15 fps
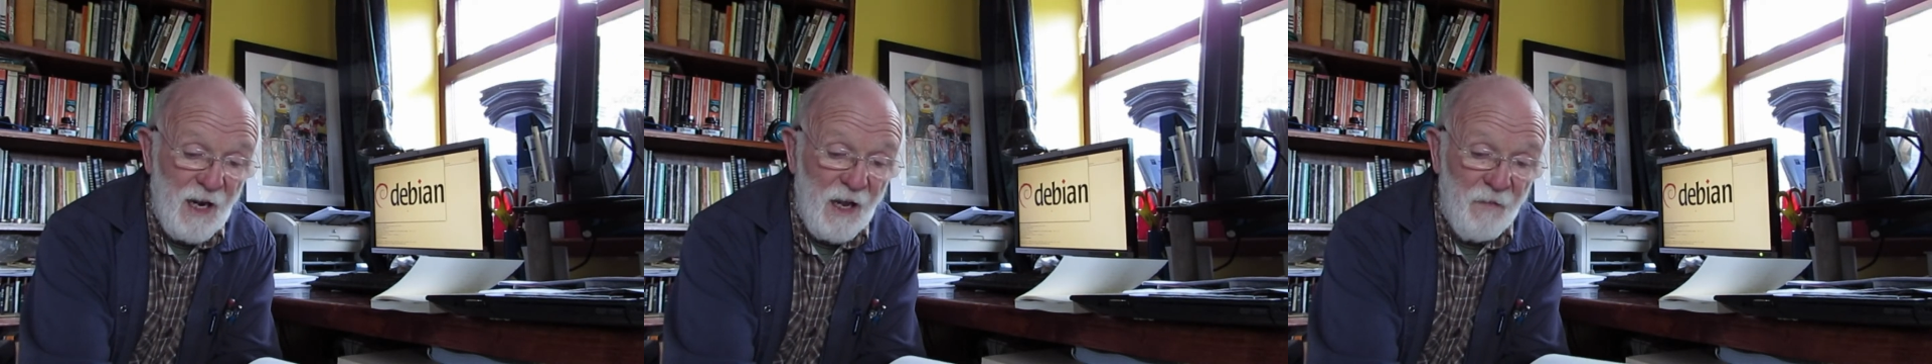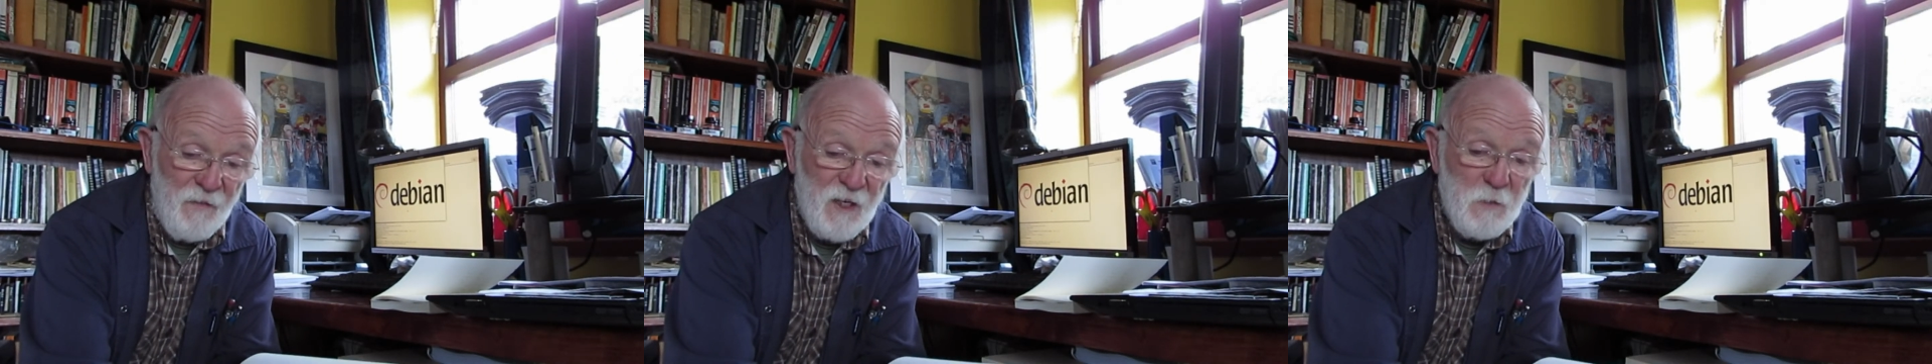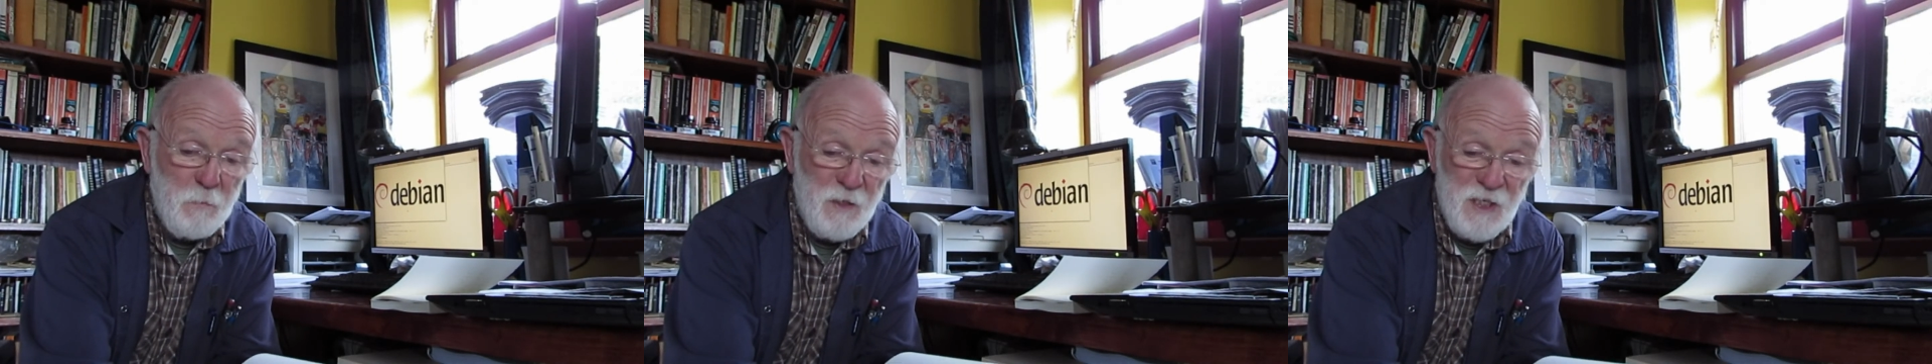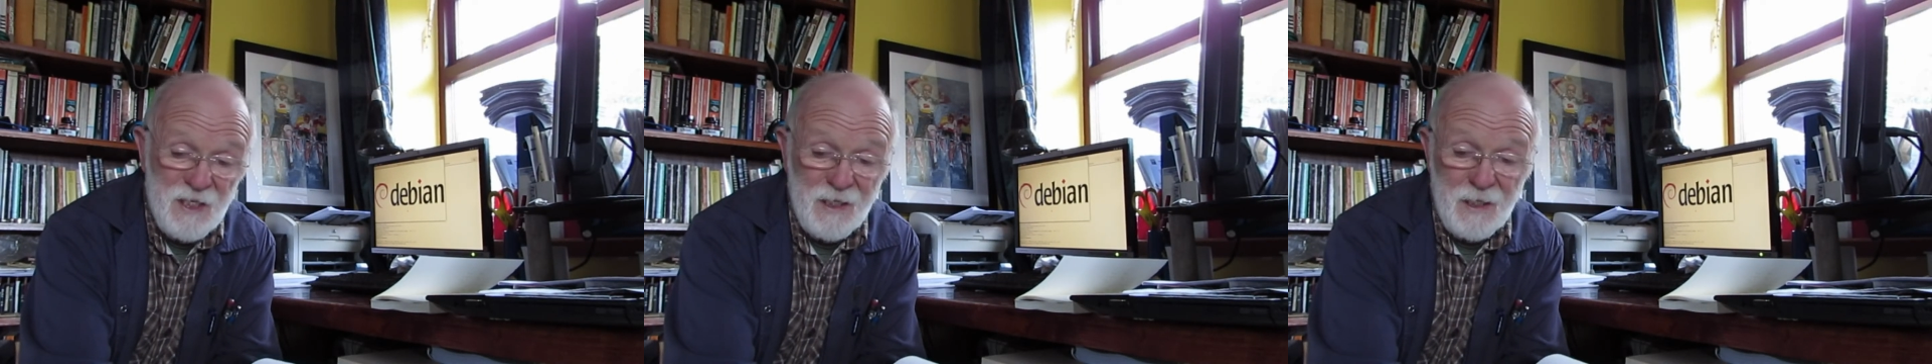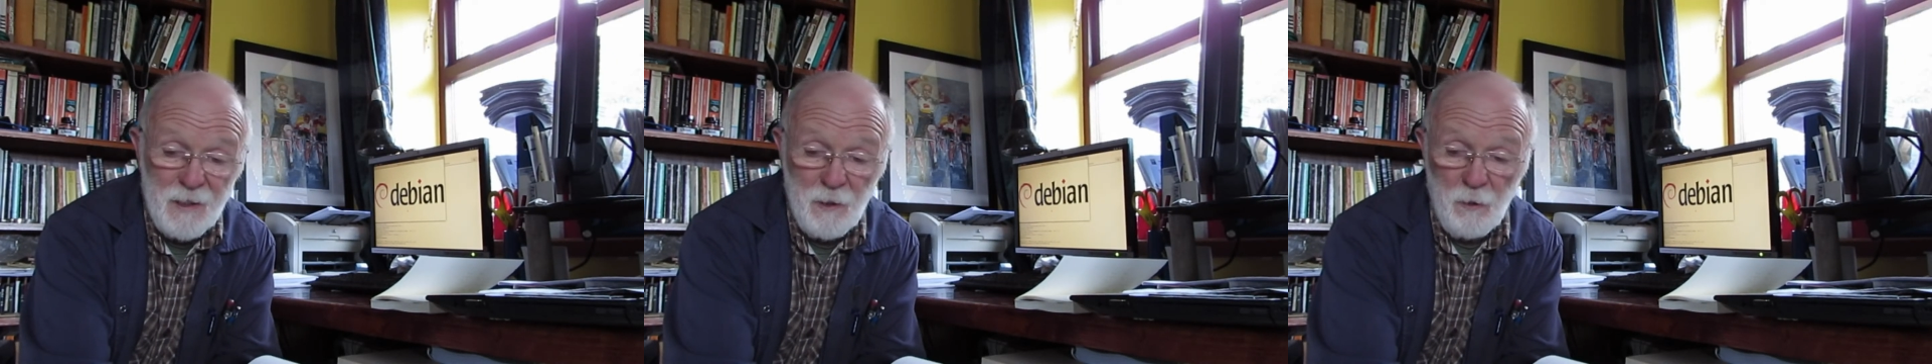and this
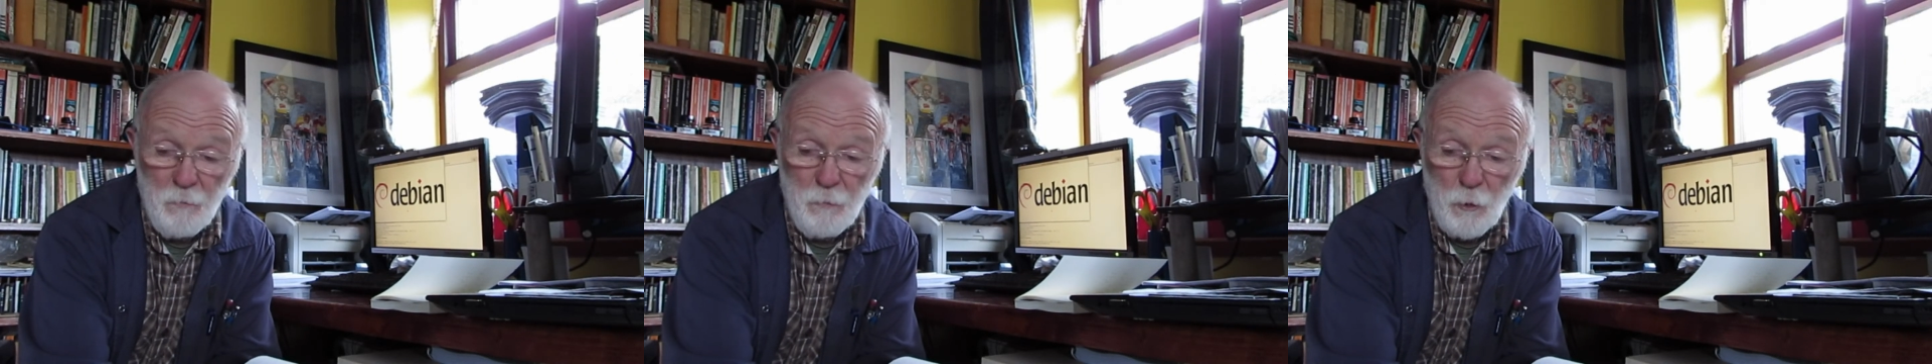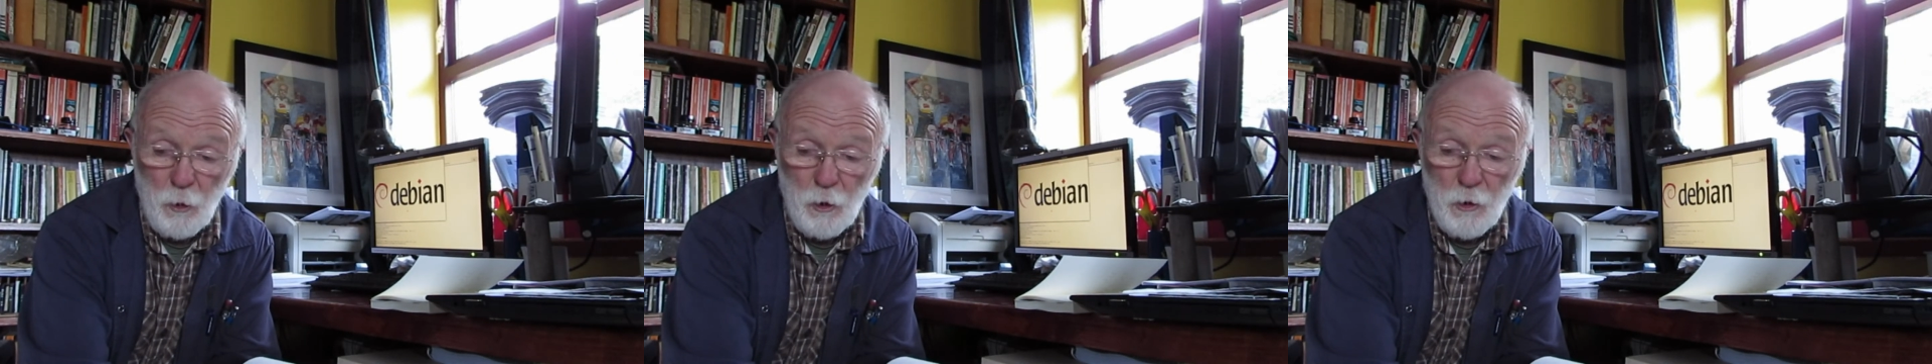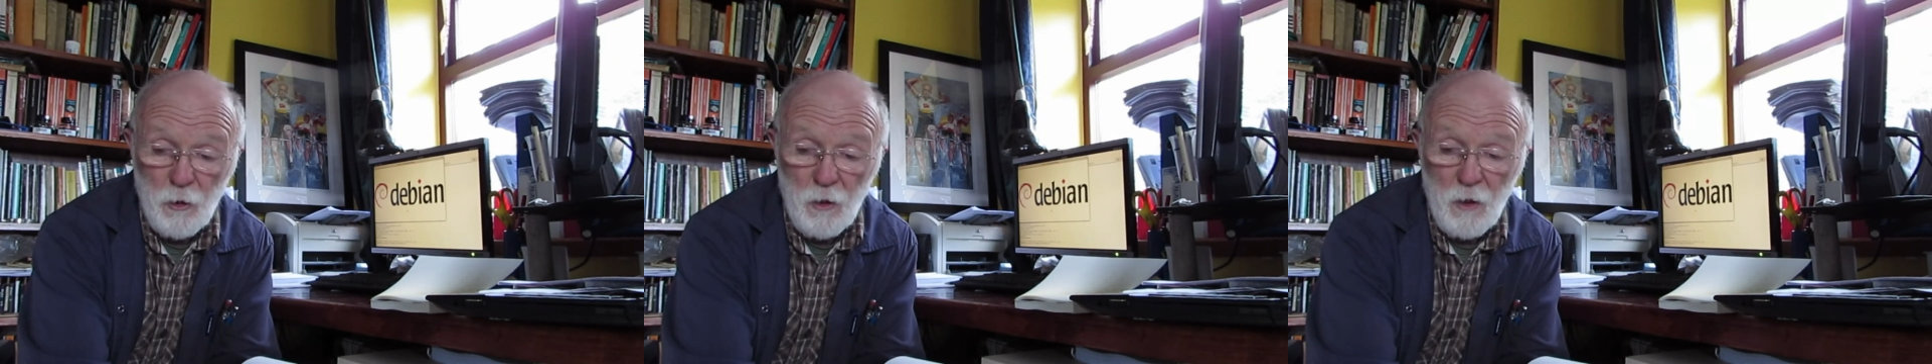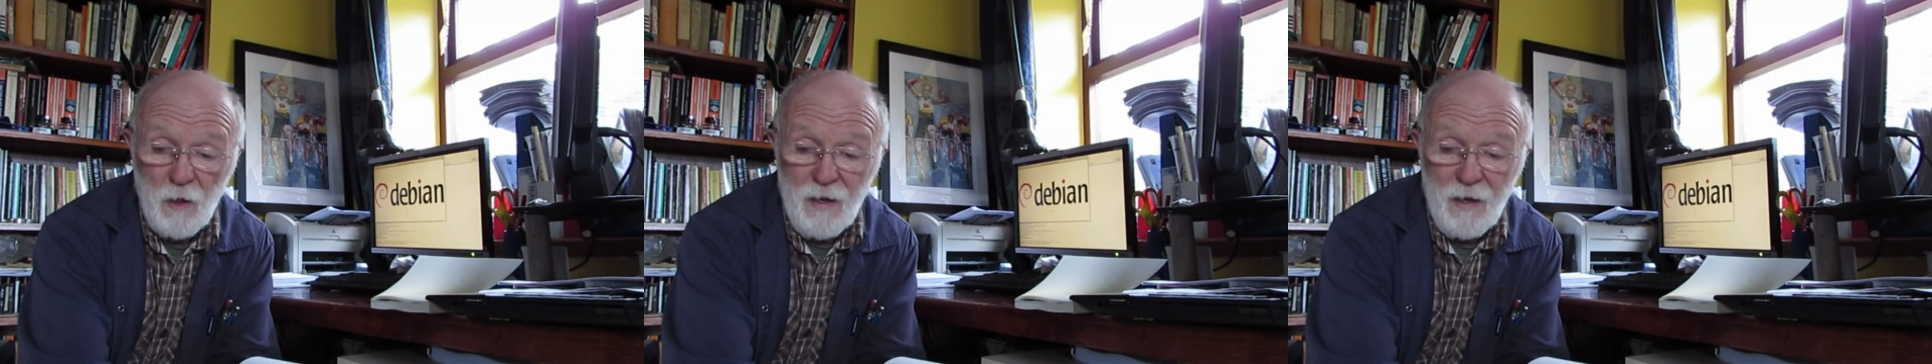particular book